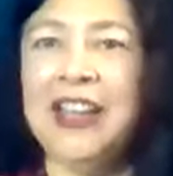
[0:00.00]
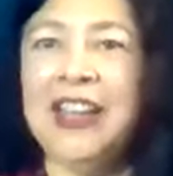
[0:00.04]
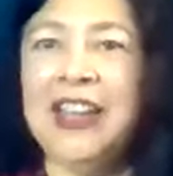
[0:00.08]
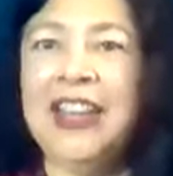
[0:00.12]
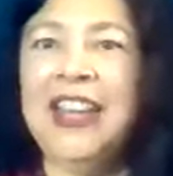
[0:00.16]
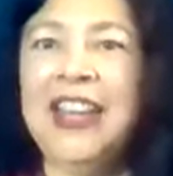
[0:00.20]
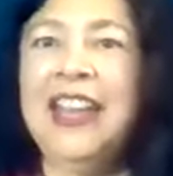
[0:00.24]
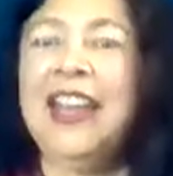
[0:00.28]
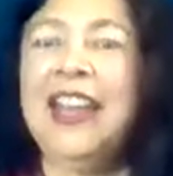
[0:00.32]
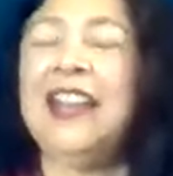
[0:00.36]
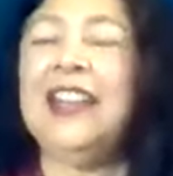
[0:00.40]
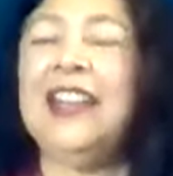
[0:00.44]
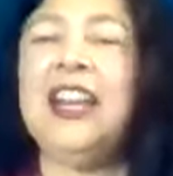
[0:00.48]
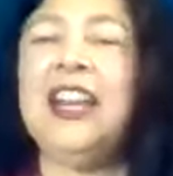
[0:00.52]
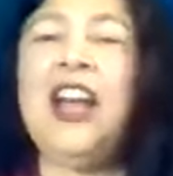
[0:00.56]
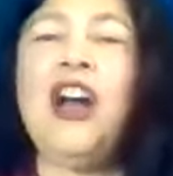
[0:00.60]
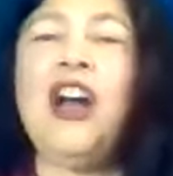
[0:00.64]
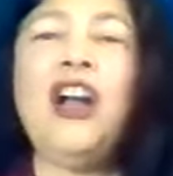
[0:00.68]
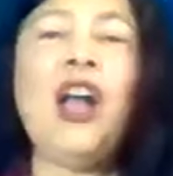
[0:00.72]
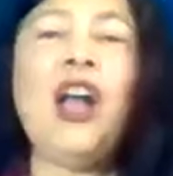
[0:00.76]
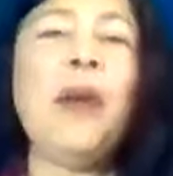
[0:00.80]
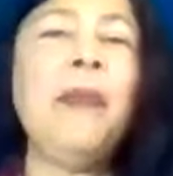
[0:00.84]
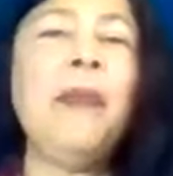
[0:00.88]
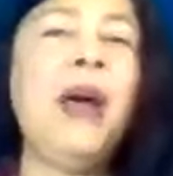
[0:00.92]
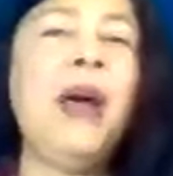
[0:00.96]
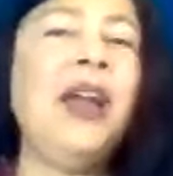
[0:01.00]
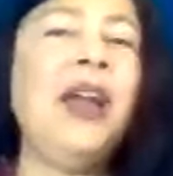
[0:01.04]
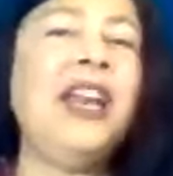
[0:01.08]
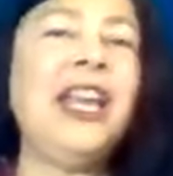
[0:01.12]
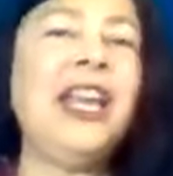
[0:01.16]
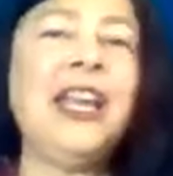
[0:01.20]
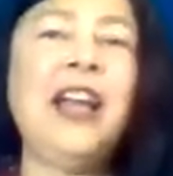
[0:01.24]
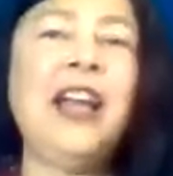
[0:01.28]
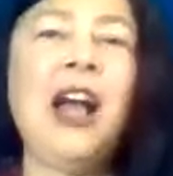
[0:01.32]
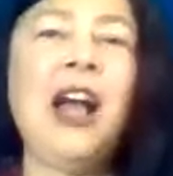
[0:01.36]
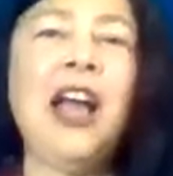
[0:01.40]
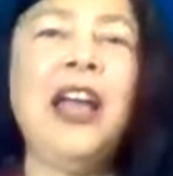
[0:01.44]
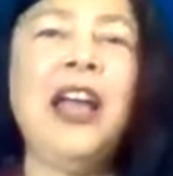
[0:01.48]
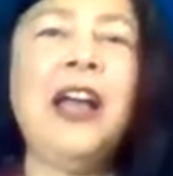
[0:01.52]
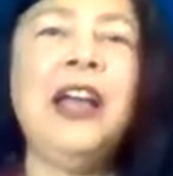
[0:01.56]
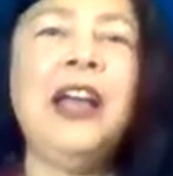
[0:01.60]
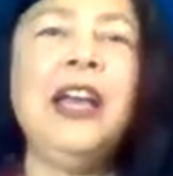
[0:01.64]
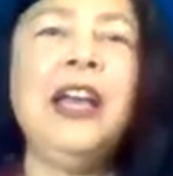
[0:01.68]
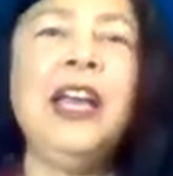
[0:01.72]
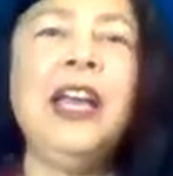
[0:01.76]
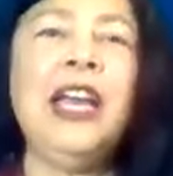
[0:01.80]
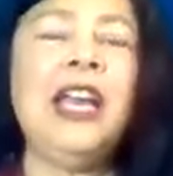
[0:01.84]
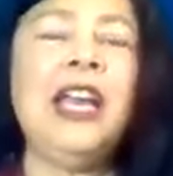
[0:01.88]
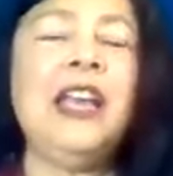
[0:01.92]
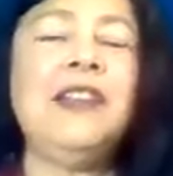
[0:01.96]
And the Naga Manikkaya
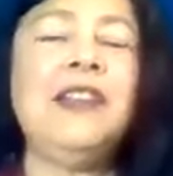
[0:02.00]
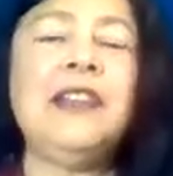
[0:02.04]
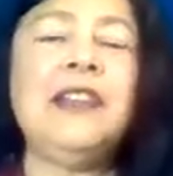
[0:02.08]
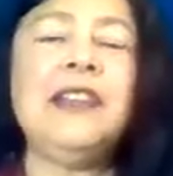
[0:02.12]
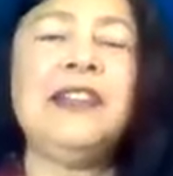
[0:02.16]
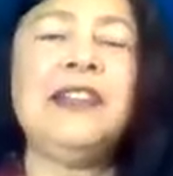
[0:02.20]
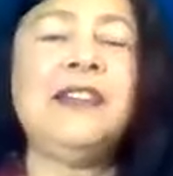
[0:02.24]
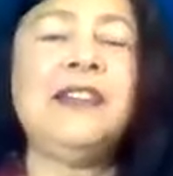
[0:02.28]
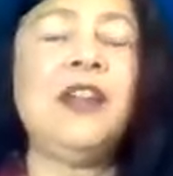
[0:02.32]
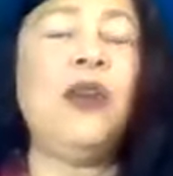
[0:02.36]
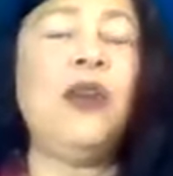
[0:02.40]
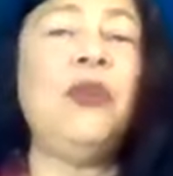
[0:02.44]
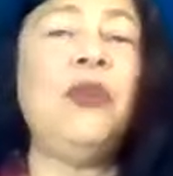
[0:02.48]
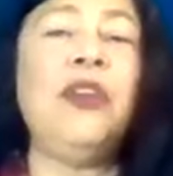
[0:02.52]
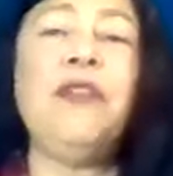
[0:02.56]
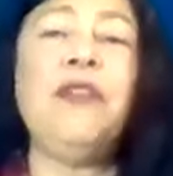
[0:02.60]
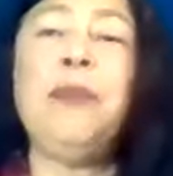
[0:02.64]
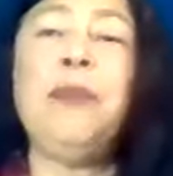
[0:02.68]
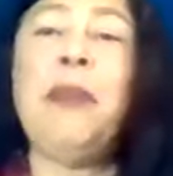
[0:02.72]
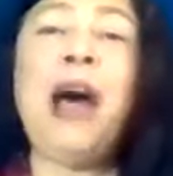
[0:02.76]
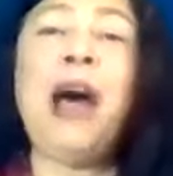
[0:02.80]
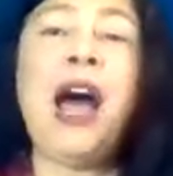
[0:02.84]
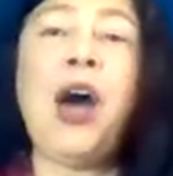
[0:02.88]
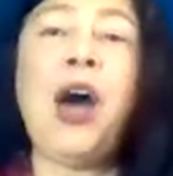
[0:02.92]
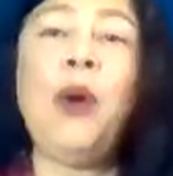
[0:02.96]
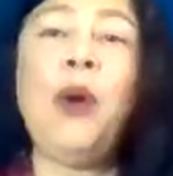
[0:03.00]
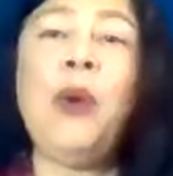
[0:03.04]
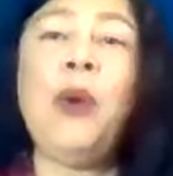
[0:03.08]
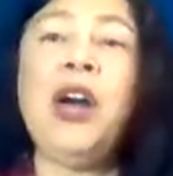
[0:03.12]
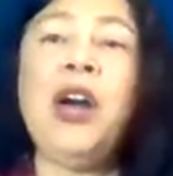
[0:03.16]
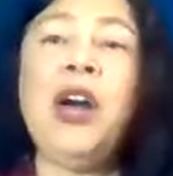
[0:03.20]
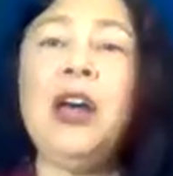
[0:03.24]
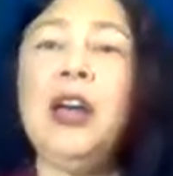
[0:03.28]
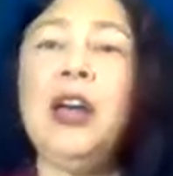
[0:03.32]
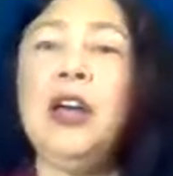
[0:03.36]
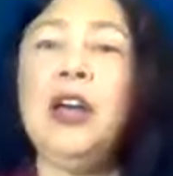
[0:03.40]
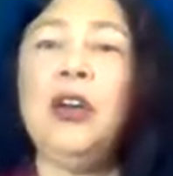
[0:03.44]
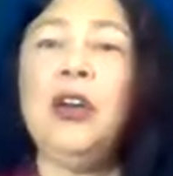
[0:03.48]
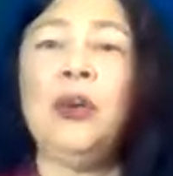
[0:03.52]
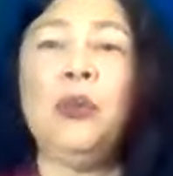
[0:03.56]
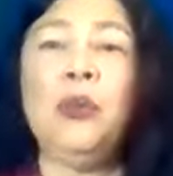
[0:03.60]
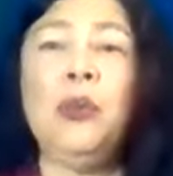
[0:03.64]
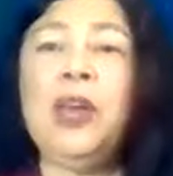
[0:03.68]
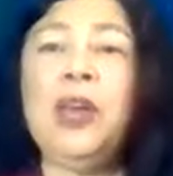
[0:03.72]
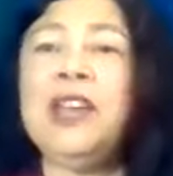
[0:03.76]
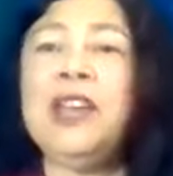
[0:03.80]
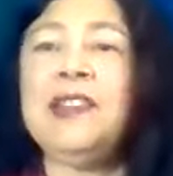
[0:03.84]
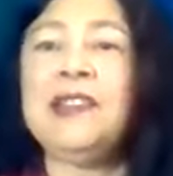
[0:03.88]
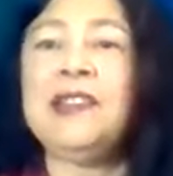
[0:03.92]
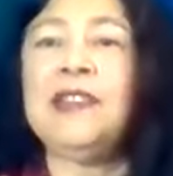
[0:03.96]
is a stone of power,
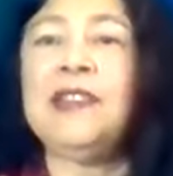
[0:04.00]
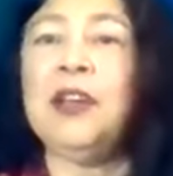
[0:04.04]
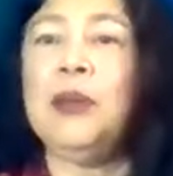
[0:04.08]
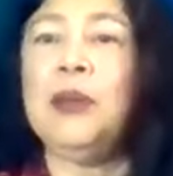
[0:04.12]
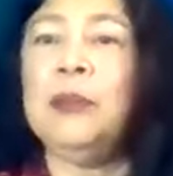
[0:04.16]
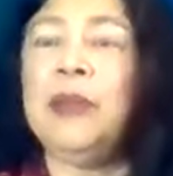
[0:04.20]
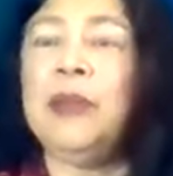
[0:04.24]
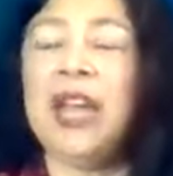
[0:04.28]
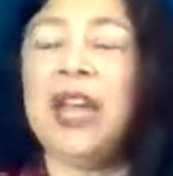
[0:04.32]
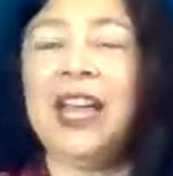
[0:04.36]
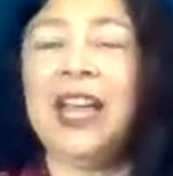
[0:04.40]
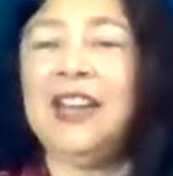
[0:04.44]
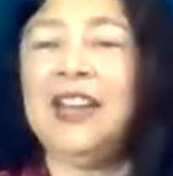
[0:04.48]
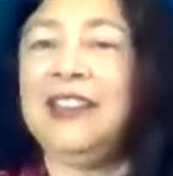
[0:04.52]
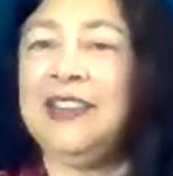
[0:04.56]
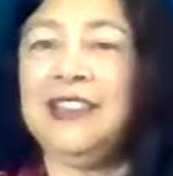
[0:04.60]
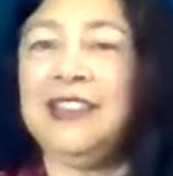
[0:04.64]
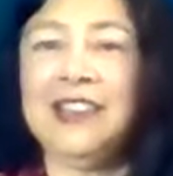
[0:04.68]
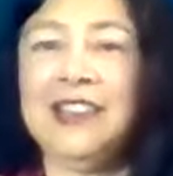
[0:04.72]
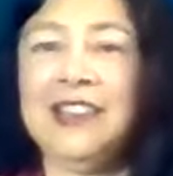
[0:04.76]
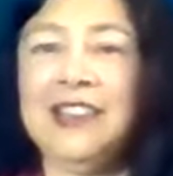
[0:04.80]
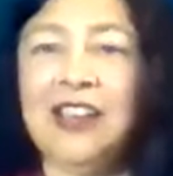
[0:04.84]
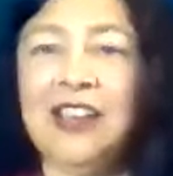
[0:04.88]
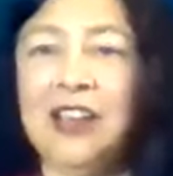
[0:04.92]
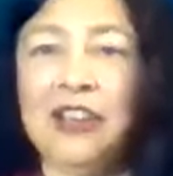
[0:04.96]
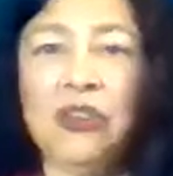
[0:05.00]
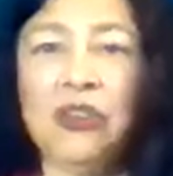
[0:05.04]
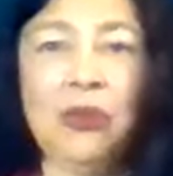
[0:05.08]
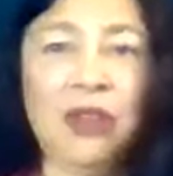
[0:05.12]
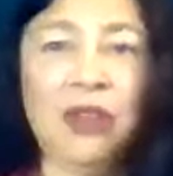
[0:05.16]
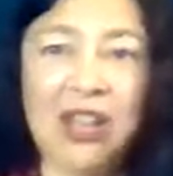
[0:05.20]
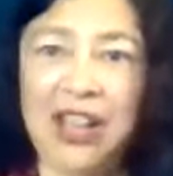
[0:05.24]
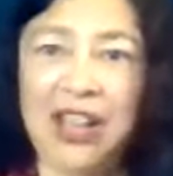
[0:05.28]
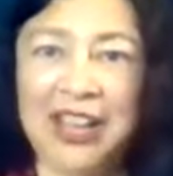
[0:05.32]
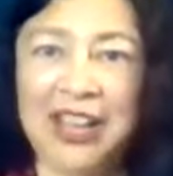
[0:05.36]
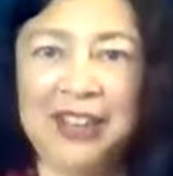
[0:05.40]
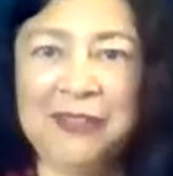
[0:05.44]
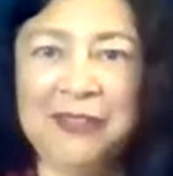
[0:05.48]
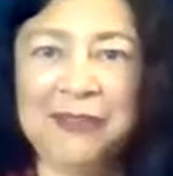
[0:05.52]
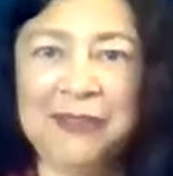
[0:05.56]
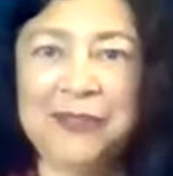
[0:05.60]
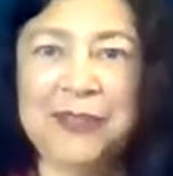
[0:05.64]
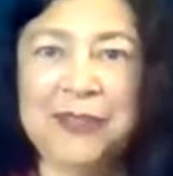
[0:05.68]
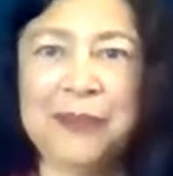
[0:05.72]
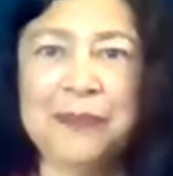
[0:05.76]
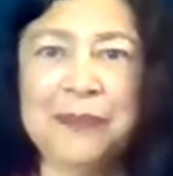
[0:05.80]
wisdom, and eternal life.